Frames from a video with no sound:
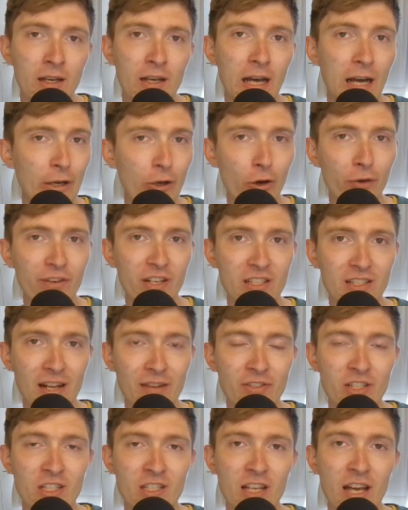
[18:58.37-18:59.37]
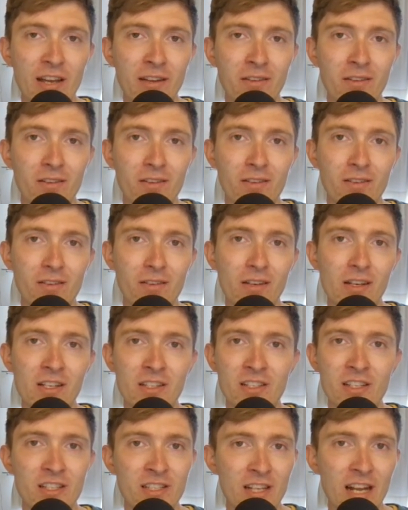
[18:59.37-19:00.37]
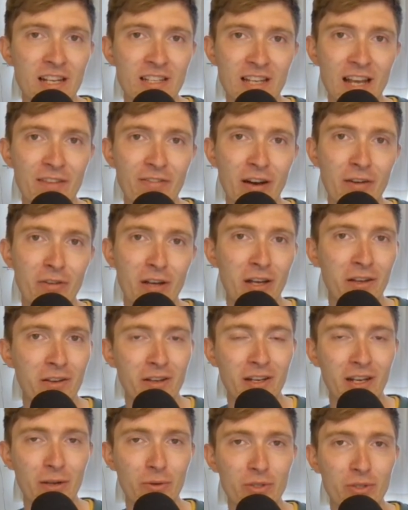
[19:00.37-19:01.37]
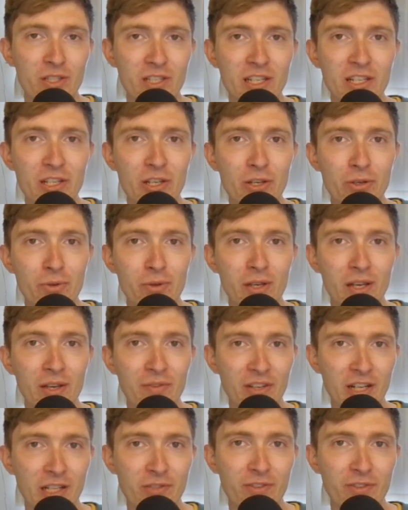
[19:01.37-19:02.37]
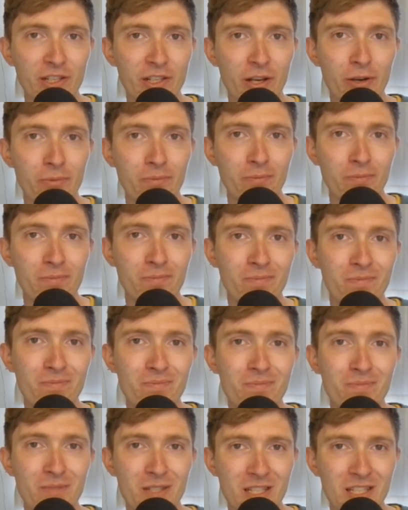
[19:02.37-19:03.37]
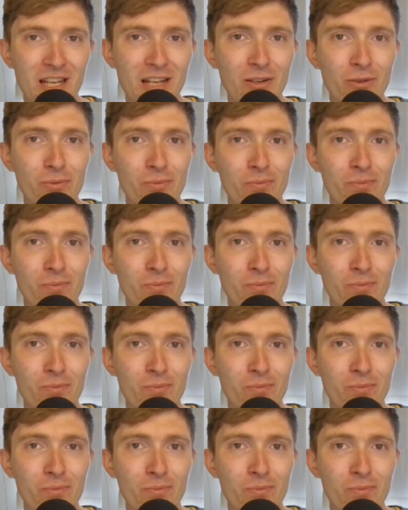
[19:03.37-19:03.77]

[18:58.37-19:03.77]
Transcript: And all that's left to say is to stay safe out there. And I will see you in the next video. Salut.